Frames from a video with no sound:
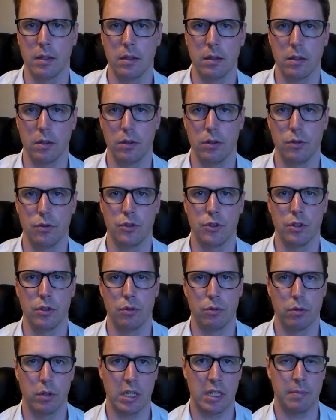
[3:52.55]
in the
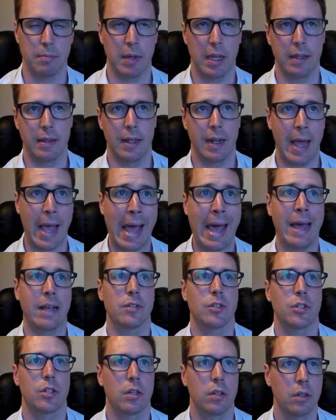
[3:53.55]
lucid dream, and then
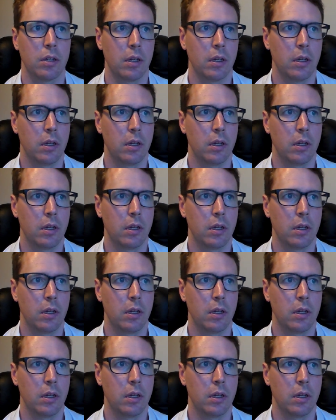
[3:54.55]
ask,